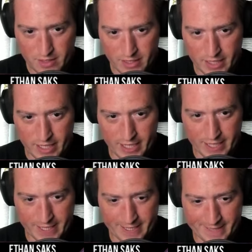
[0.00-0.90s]

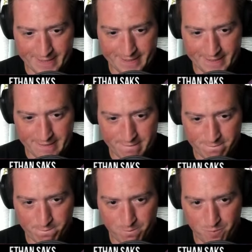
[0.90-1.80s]
and
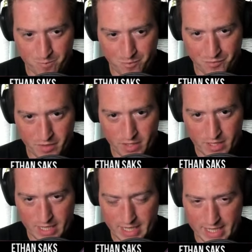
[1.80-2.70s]

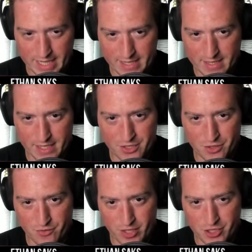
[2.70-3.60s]
I guess
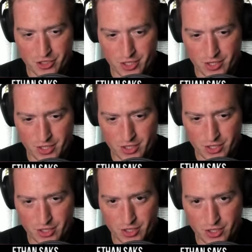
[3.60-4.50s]
intervention the
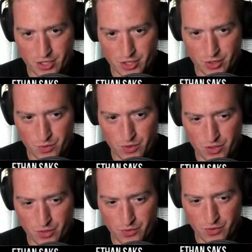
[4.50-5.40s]
two
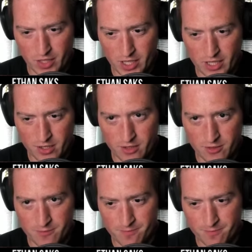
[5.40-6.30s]
two flyer.